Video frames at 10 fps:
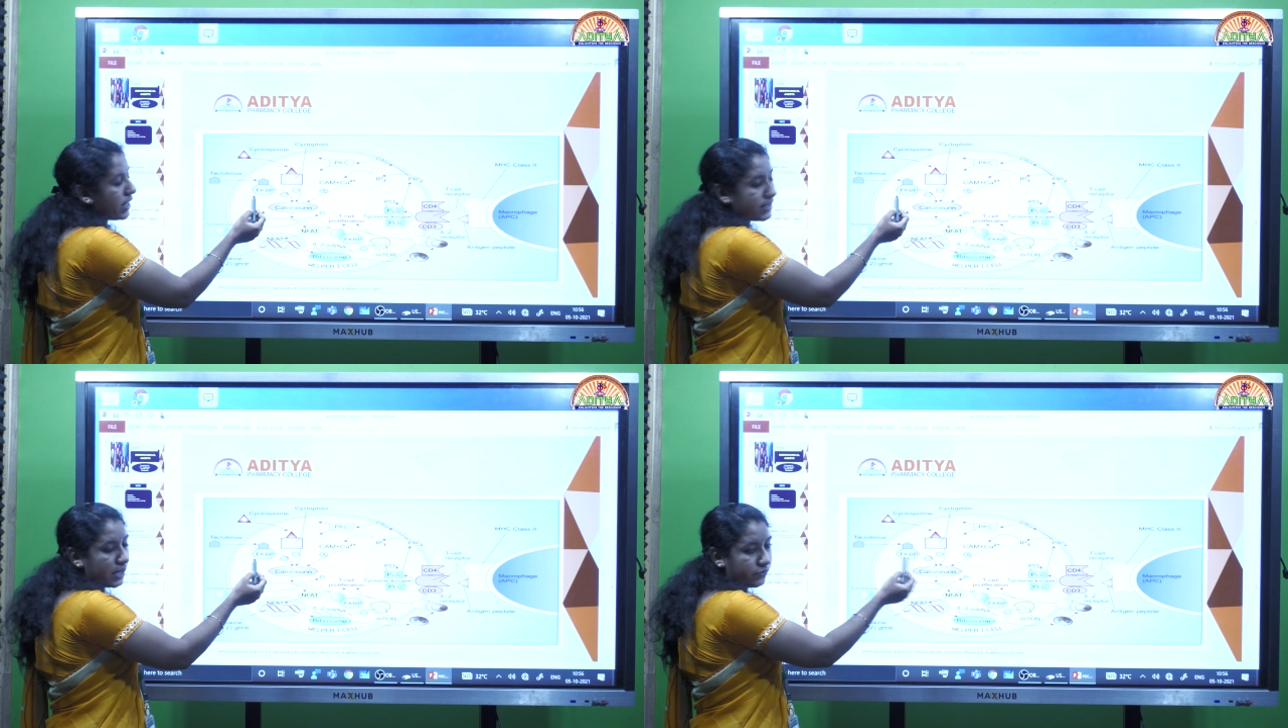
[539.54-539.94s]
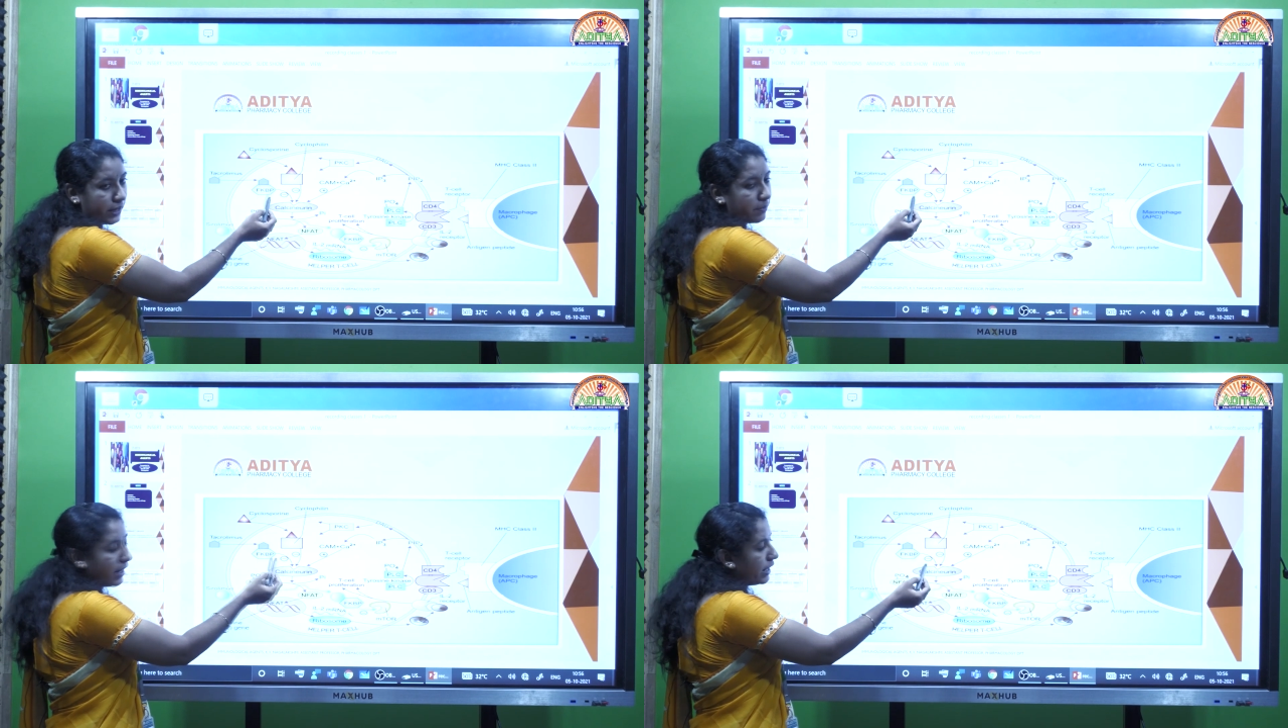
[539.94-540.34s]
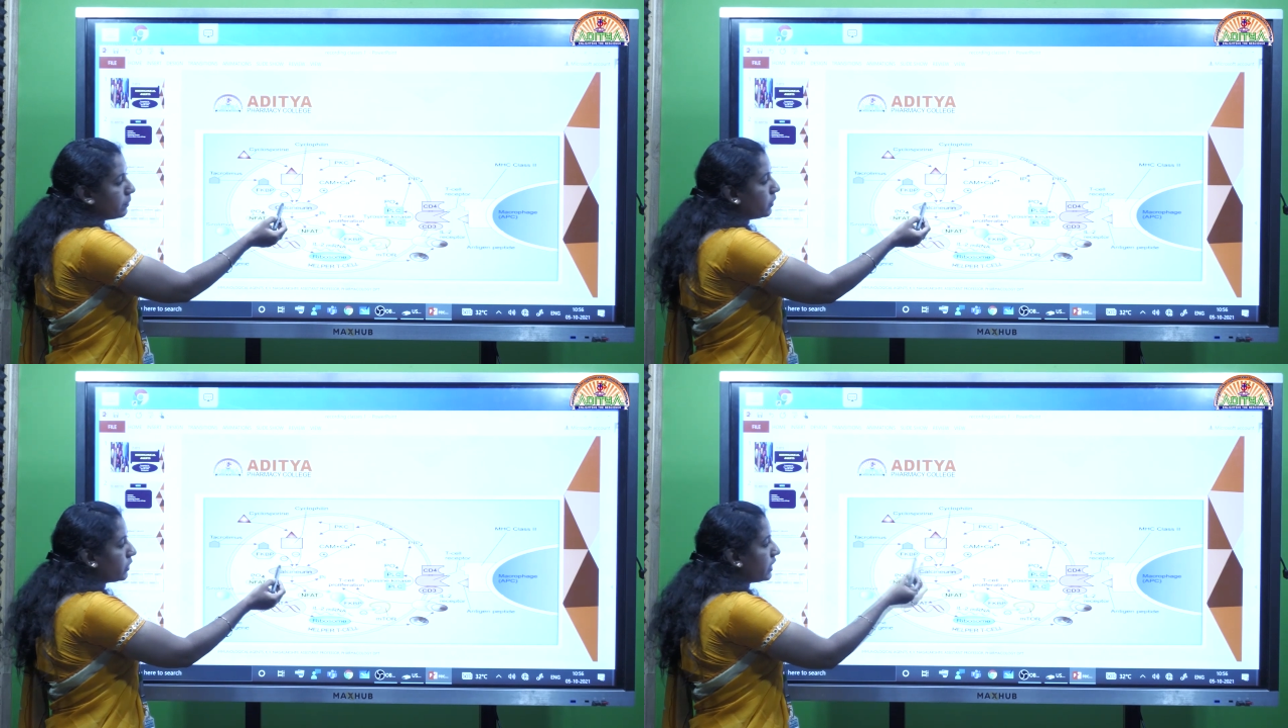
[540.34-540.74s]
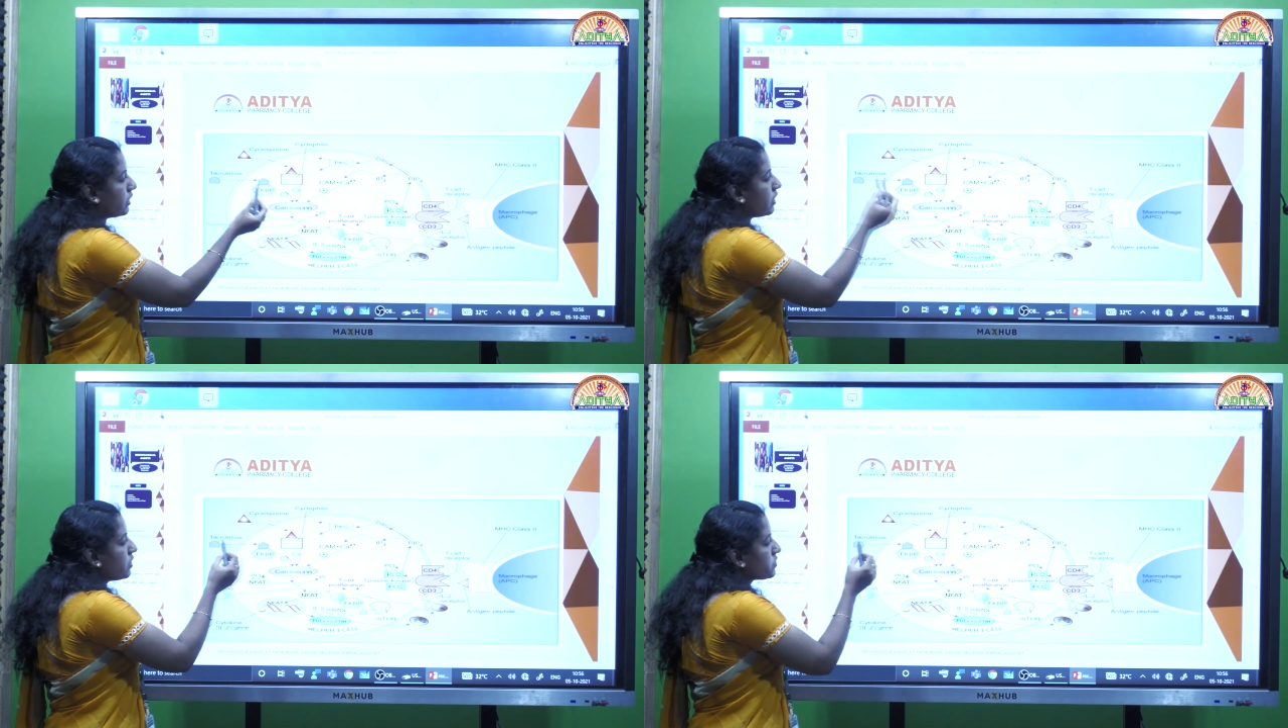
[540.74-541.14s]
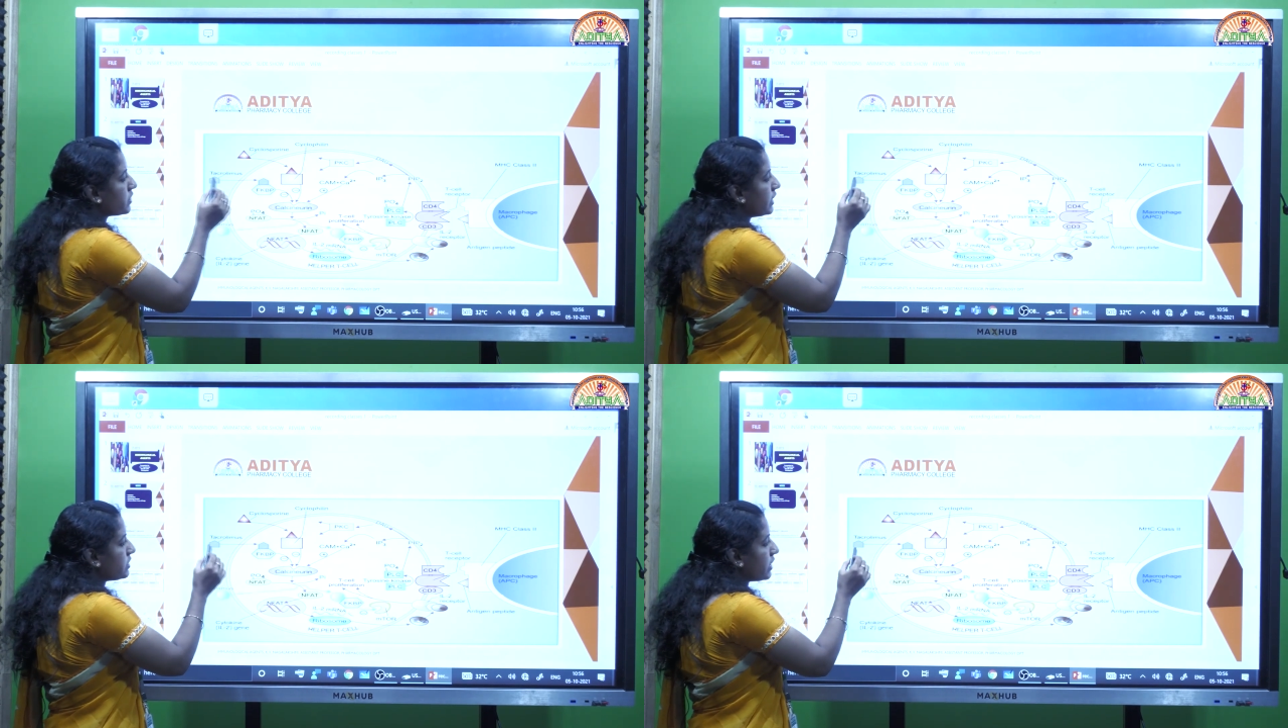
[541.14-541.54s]
as FK binding protein.
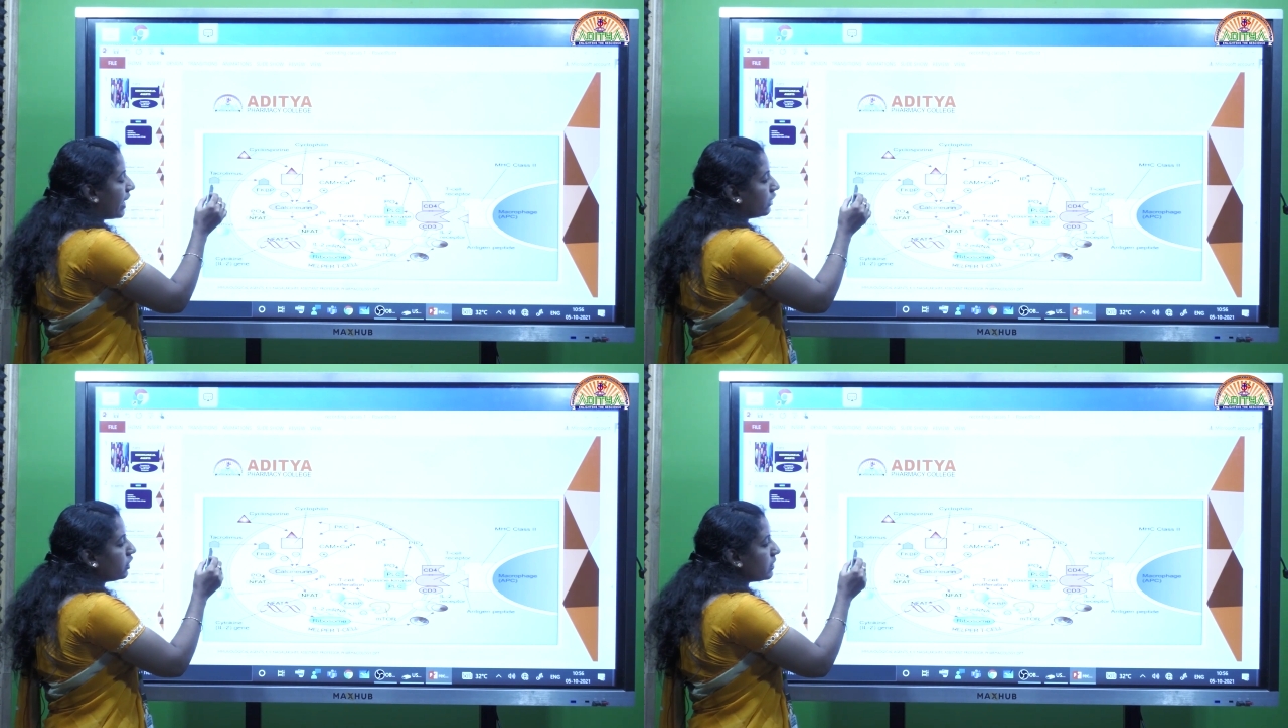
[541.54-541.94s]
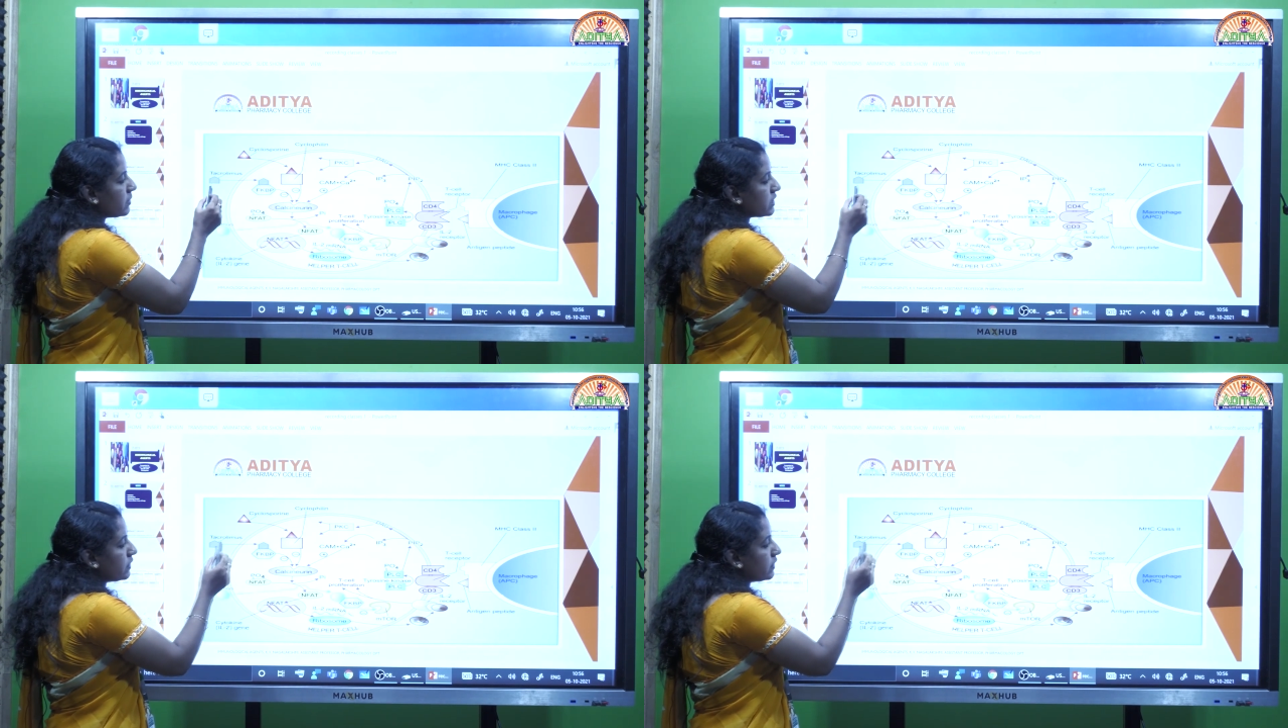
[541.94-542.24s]
So this tacrolimus